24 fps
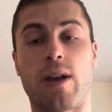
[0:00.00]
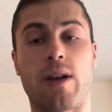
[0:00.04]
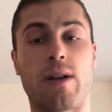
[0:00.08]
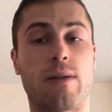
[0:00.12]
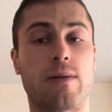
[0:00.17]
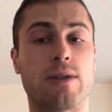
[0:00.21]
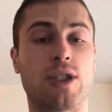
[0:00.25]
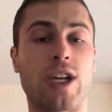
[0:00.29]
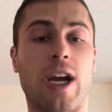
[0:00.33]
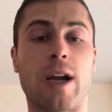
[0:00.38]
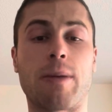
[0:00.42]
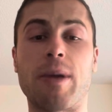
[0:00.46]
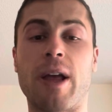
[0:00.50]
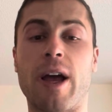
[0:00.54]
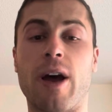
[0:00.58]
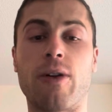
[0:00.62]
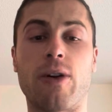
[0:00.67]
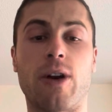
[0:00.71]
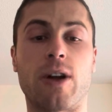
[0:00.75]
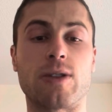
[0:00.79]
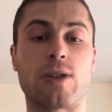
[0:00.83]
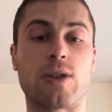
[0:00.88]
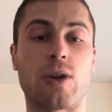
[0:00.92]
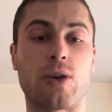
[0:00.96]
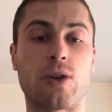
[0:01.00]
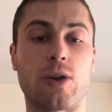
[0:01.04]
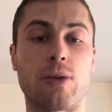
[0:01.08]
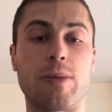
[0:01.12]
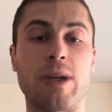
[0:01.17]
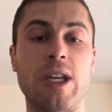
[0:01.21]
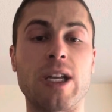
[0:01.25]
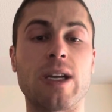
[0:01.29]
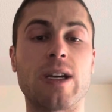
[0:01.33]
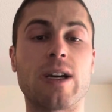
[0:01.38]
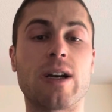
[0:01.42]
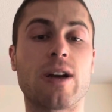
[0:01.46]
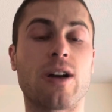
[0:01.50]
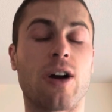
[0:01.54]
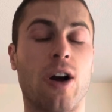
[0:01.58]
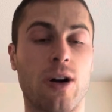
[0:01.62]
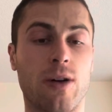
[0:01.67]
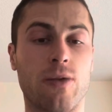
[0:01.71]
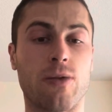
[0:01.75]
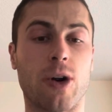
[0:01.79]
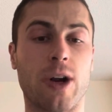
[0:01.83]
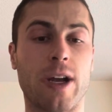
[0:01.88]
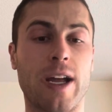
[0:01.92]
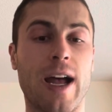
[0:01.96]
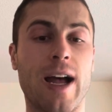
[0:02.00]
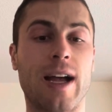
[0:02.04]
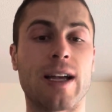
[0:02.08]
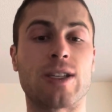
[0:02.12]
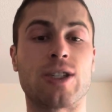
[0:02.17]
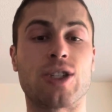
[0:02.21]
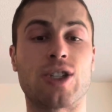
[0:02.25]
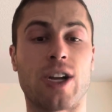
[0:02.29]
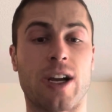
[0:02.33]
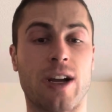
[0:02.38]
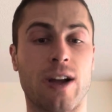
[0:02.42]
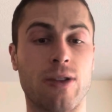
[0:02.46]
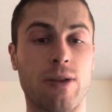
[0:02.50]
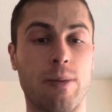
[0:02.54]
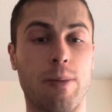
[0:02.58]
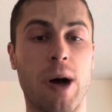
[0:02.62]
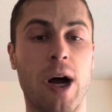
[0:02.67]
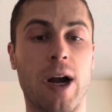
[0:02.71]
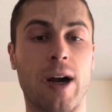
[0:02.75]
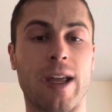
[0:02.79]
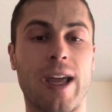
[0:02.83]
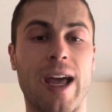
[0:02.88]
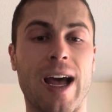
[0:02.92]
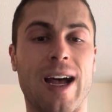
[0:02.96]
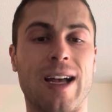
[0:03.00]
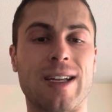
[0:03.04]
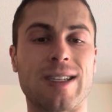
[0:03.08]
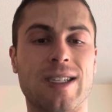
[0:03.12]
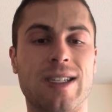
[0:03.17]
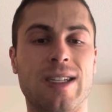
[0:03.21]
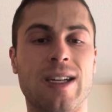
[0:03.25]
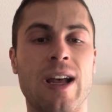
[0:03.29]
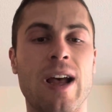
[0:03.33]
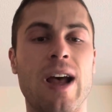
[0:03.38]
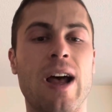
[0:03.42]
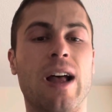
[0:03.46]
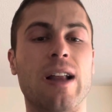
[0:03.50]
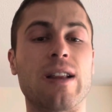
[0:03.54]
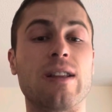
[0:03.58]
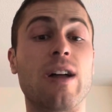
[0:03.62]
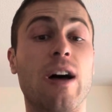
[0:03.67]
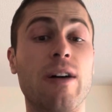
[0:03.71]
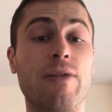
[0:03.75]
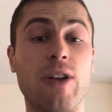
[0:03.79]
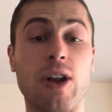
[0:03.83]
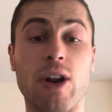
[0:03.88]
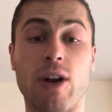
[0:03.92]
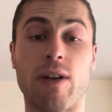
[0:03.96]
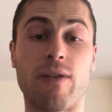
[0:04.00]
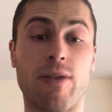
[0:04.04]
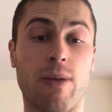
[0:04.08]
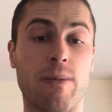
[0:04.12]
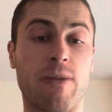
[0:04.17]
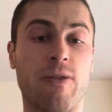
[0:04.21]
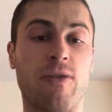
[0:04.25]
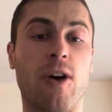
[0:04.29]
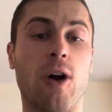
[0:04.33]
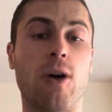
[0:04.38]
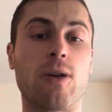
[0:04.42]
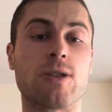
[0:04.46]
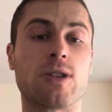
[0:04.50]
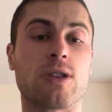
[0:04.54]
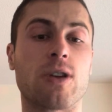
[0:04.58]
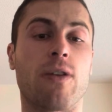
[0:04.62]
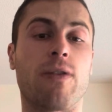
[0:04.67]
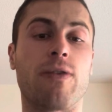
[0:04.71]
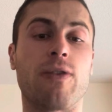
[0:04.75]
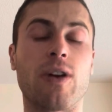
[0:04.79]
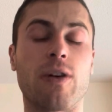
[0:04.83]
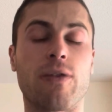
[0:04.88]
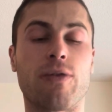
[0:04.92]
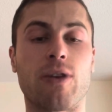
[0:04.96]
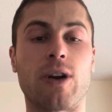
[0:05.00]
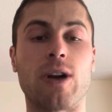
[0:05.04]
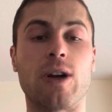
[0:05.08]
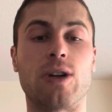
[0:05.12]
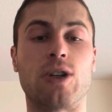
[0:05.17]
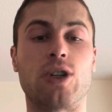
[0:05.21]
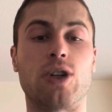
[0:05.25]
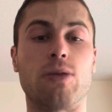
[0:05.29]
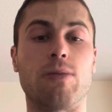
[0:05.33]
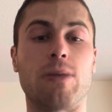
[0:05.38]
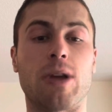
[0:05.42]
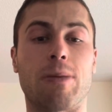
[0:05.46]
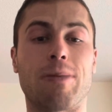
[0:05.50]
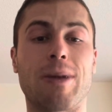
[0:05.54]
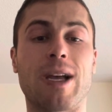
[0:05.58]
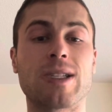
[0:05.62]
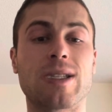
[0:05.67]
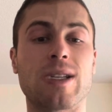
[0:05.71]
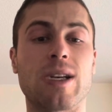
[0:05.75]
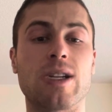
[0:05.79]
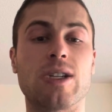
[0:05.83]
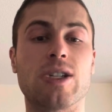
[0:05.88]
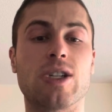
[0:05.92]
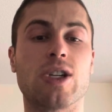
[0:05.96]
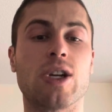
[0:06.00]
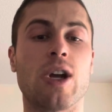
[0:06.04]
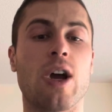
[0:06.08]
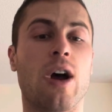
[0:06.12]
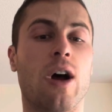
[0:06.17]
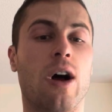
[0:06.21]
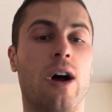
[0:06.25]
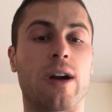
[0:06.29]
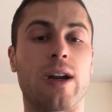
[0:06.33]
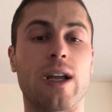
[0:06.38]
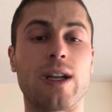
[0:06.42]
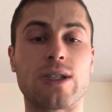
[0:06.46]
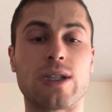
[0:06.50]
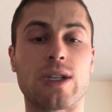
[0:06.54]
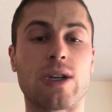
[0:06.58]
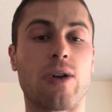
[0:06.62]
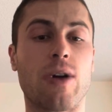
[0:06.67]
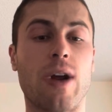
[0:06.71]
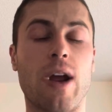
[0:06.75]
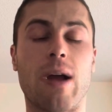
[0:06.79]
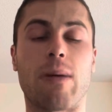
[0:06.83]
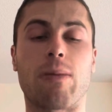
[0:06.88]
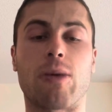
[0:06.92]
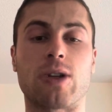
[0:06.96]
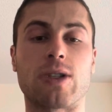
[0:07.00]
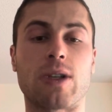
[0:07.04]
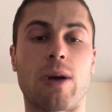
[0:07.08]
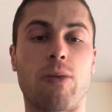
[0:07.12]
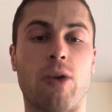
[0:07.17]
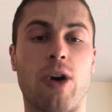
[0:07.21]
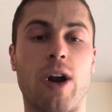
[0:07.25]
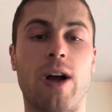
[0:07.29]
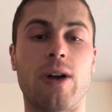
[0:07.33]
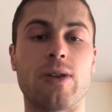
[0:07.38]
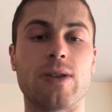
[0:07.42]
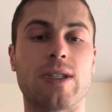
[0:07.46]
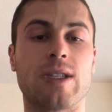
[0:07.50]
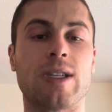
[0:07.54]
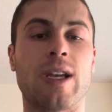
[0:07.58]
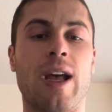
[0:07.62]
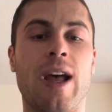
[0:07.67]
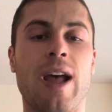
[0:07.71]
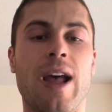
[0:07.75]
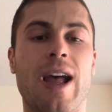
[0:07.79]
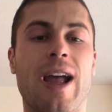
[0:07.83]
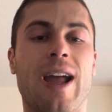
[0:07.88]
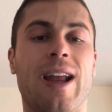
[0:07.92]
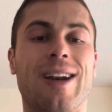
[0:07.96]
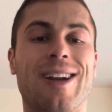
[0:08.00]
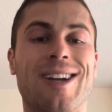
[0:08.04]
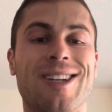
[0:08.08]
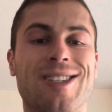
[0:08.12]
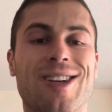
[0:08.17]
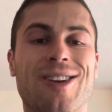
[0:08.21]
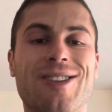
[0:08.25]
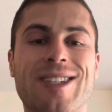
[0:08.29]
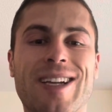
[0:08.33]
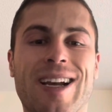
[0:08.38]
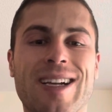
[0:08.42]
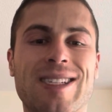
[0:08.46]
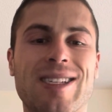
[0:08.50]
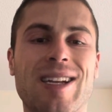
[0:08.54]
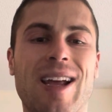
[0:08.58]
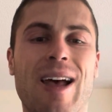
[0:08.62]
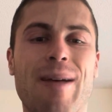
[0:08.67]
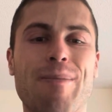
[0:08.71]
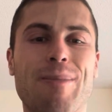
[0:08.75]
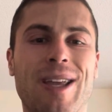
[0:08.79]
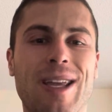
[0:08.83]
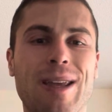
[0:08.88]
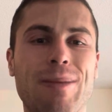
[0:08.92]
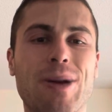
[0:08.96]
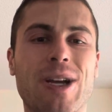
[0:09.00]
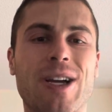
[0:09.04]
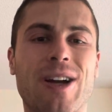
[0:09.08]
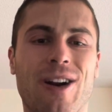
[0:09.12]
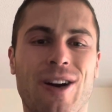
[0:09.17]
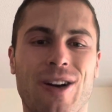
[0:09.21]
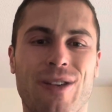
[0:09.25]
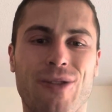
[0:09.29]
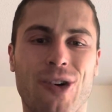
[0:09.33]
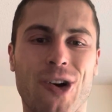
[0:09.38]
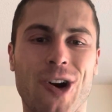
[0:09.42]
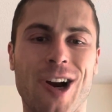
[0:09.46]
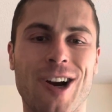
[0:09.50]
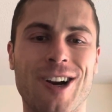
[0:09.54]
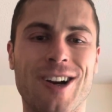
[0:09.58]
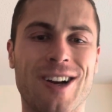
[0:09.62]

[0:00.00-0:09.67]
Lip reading: check me out on social media, Carnivore Cast. Check out the podcast. Love hearing from folks, so feel free to shoot me a message on Instagram or somewhere else. And until next time, keep it carnivore.